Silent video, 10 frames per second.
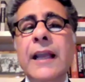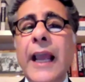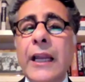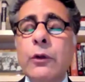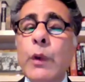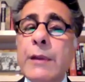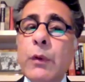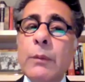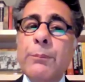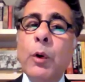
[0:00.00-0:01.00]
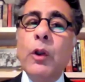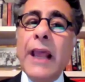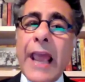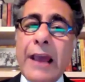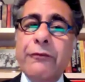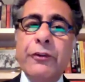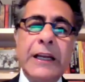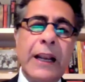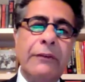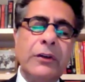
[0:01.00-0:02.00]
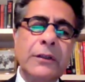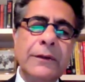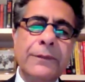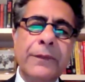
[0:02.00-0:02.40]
and we will pull every lever